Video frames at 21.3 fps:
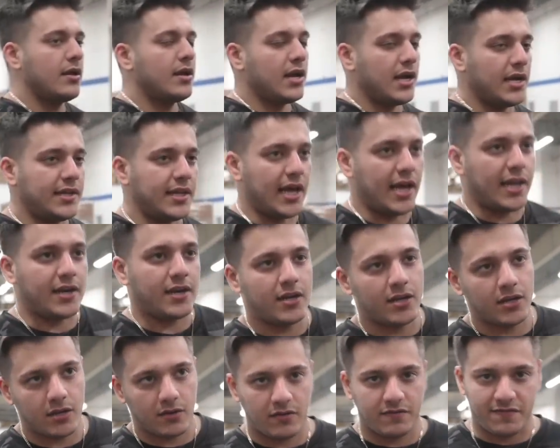and then
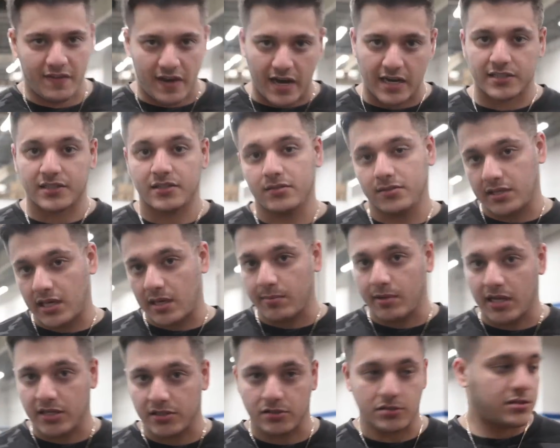Fox
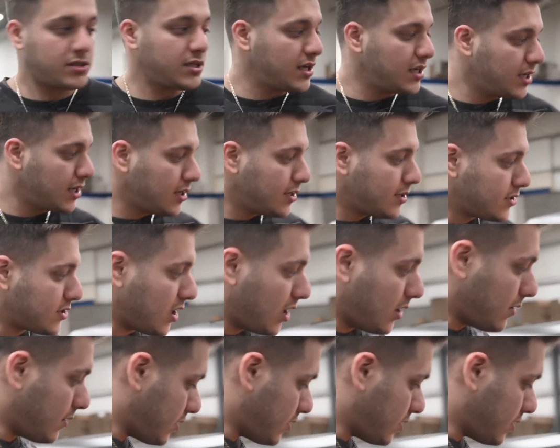stabilizers. So